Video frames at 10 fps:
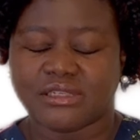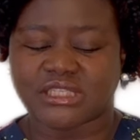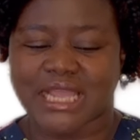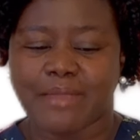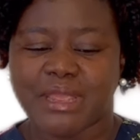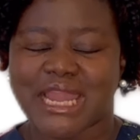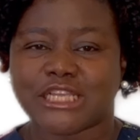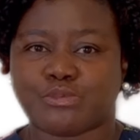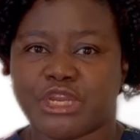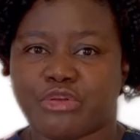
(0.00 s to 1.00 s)
The timing
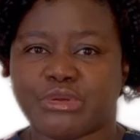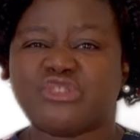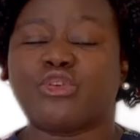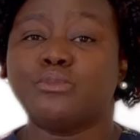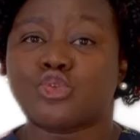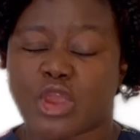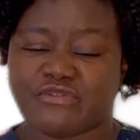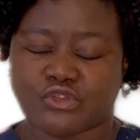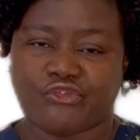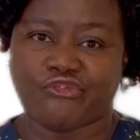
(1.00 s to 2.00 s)
has been increased from 12
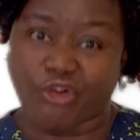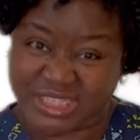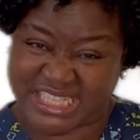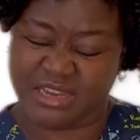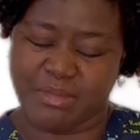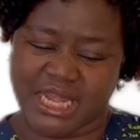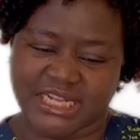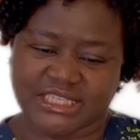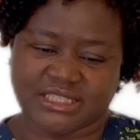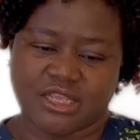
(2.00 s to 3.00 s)
to 14
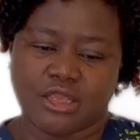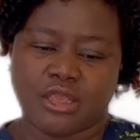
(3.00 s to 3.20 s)
minutes.